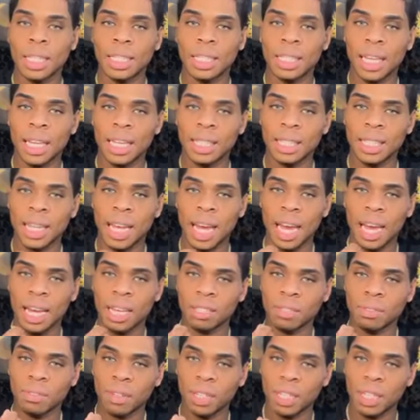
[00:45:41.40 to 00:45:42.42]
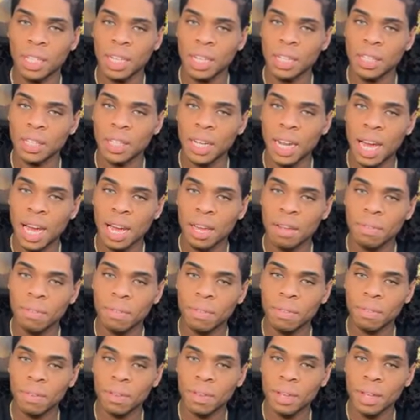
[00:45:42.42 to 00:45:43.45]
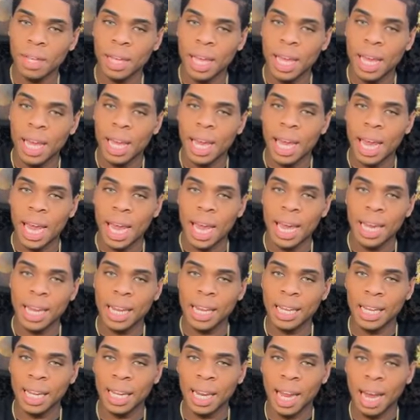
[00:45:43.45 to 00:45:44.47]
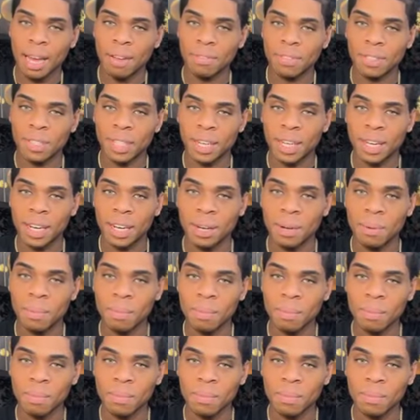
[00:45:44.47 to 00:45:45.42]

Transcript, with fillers: it says that it's for this life and in the life to come.